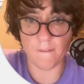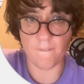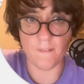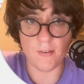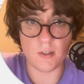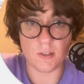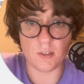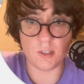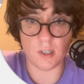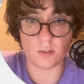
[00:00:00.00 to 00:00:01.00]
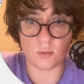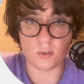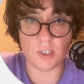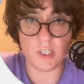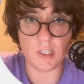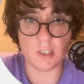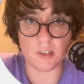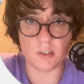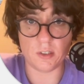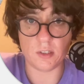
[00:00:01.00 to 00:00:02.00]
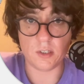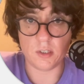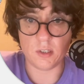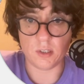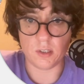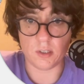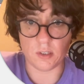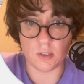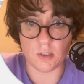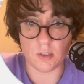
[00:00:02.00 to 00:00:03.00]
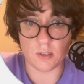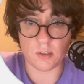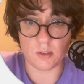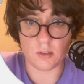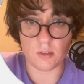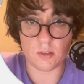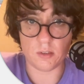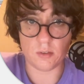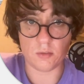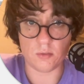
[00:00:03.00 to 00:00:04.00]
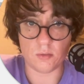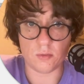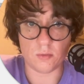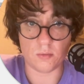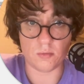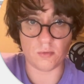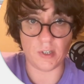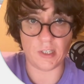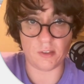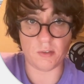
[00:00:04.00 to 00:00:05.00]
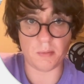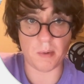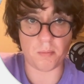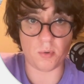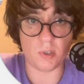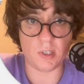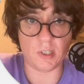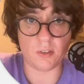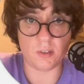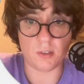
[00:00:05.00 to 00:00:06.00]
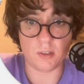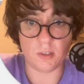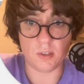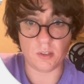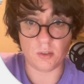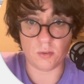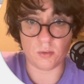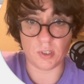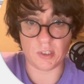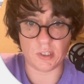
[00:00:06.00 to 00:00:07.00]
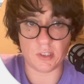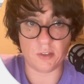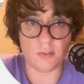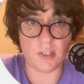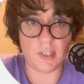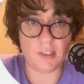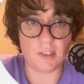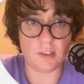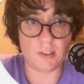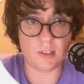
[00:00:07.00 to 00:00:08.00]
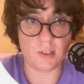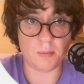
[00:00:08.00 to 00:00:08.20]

White web app URL is undefined, while Proxen web app URL is not undefined. Let's do this again.